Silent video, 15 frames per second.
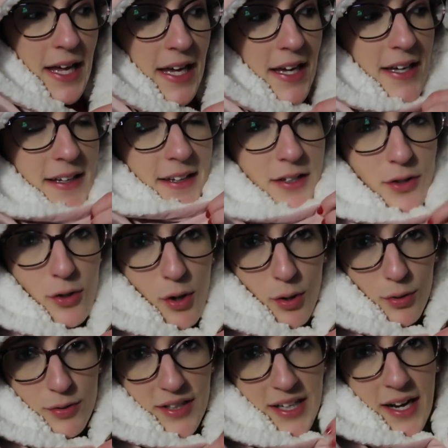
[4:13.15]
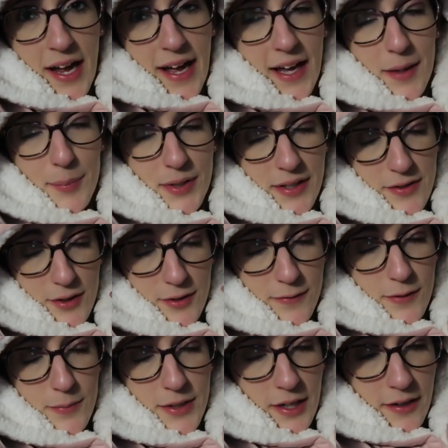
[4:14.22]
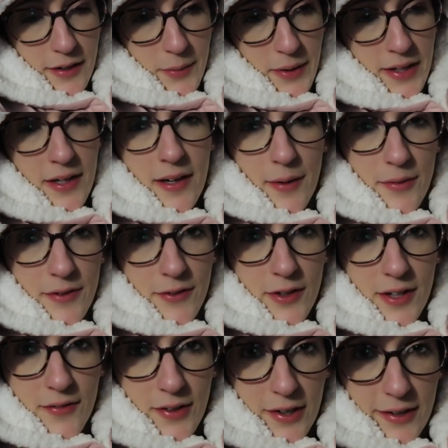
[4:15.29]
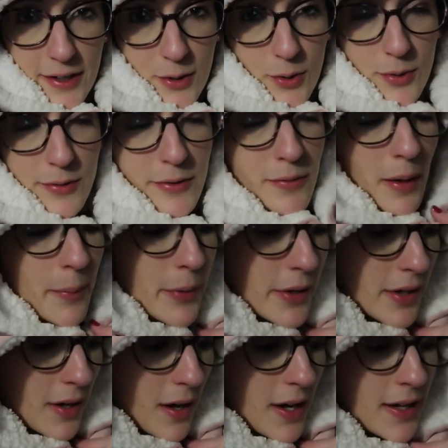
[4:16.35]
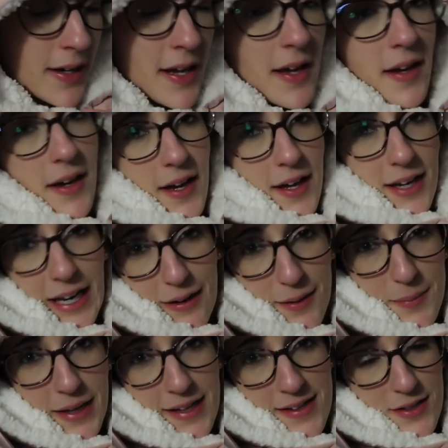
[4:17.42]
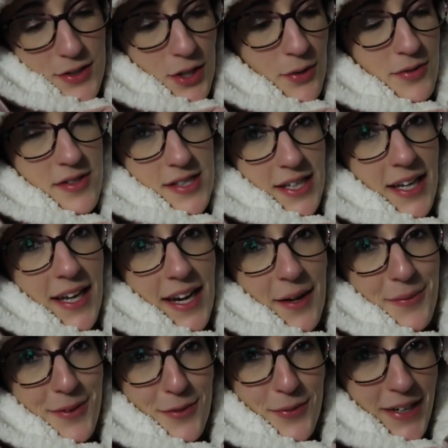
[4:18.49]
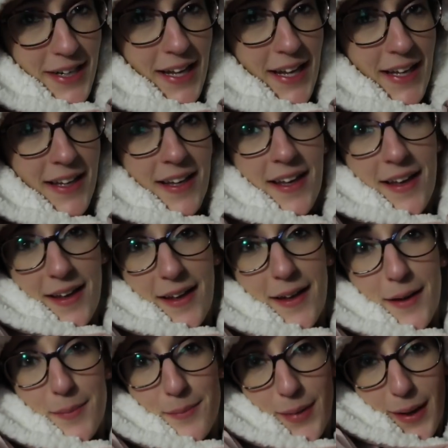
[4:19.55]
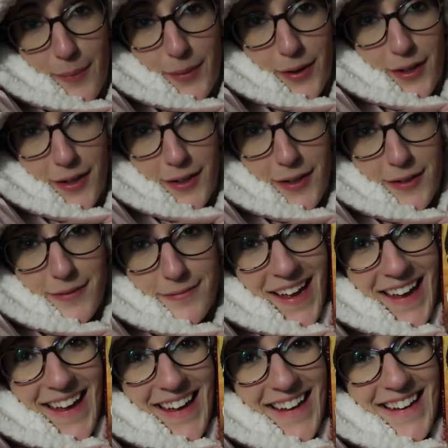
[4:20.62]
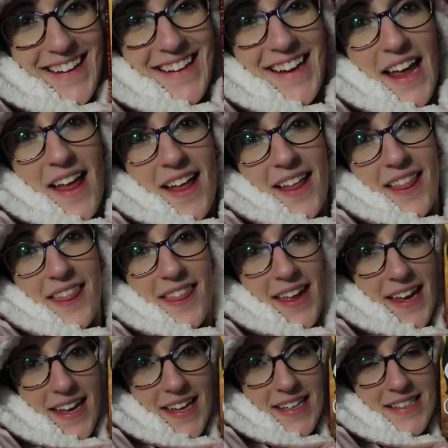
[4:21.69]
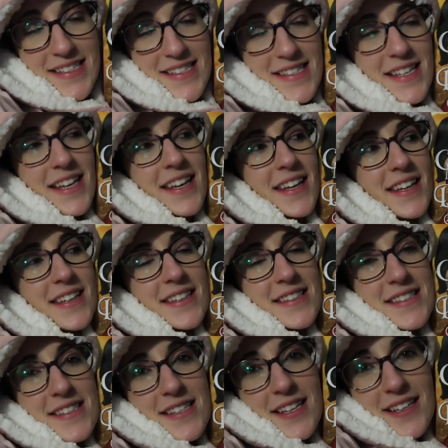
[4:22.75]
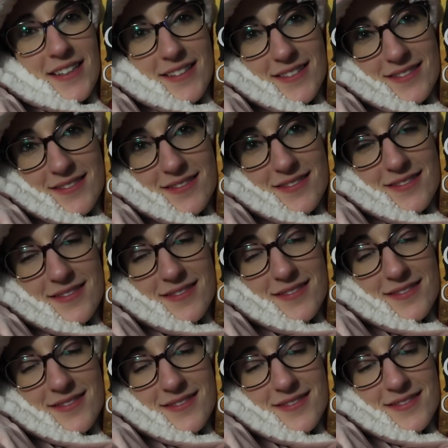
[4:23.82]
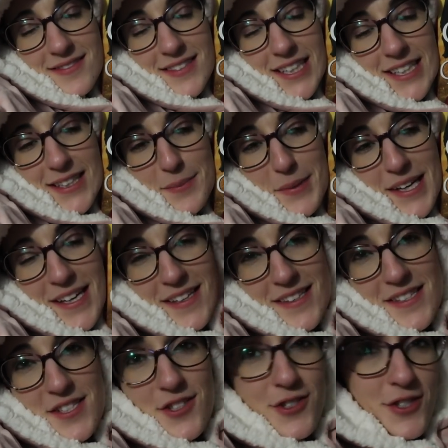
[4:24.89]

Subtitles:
and it's cold, and I had a blizzard from Dairy Queen and I was feeling very cold, so I put it on and now I'm nice and toasty, and I was reading my book. And this is not the best.